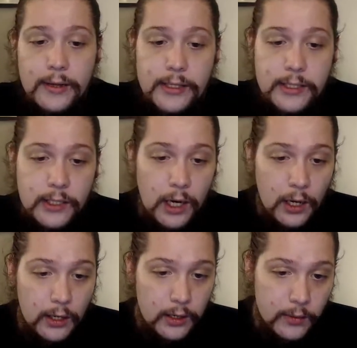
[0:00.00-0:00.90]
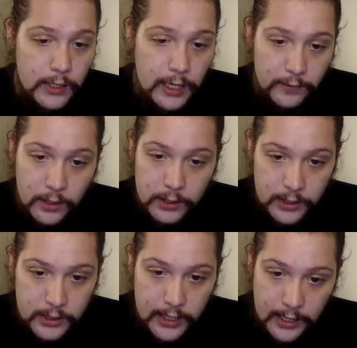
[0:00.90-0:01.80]
that Zachariah would never
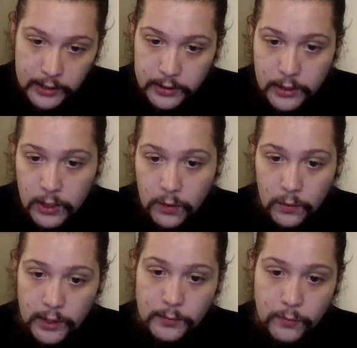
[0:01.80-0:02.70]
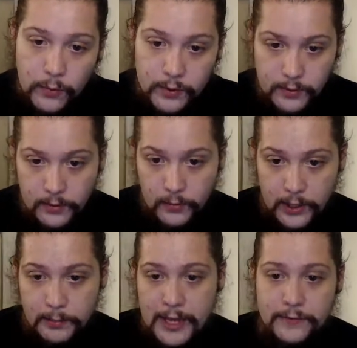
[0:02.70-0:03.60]
understand what
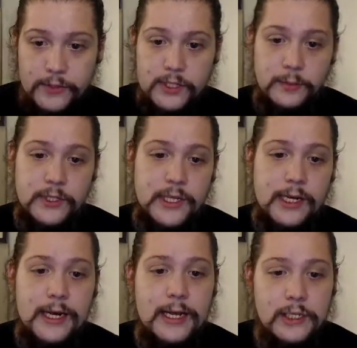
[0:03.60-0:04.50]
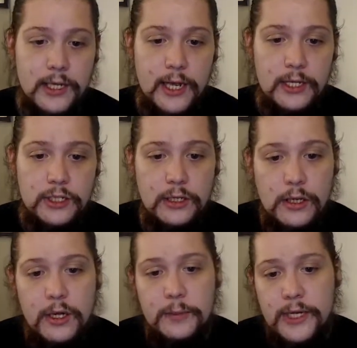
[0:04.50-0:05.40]
it meant for someone to get an education
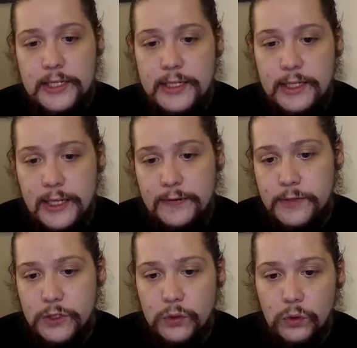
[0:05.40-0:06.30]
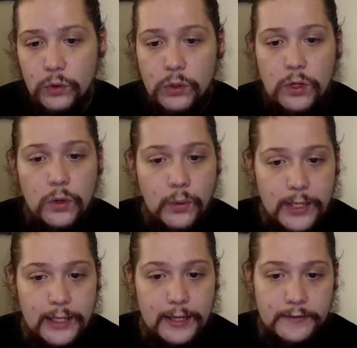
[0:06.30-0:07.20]
because he had left school when
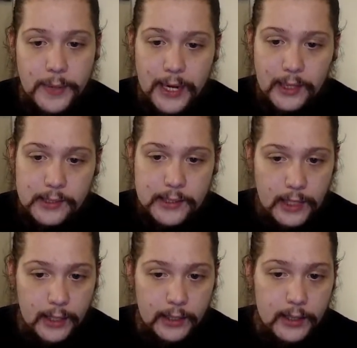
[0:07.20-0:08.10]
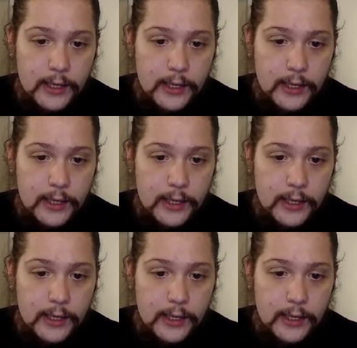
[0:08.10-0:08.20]
he left Palestine.